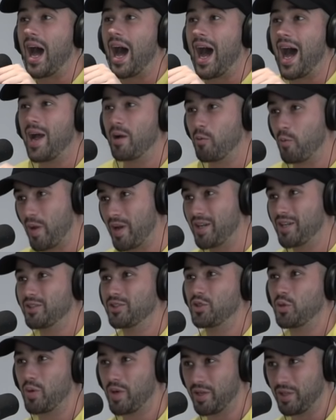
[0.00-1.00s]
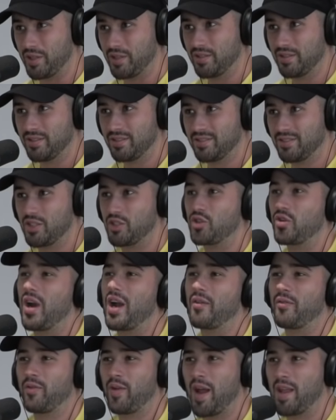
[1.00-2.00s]
I went on Twitter to try
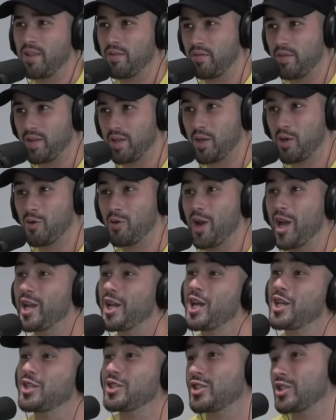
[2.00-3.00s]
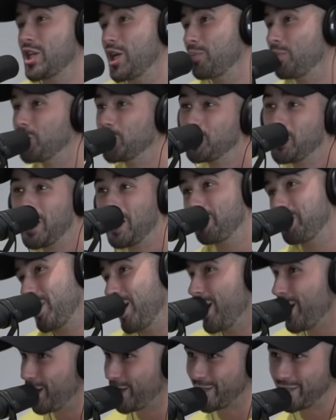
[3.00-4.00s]
and find the video, and I stumbled
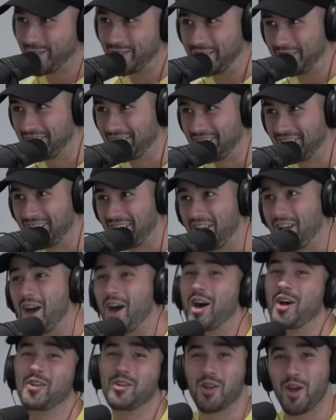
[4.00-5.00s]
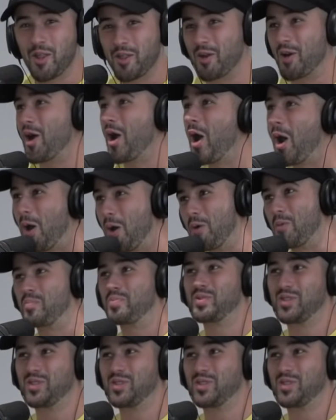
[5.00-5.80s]
upon another Oprah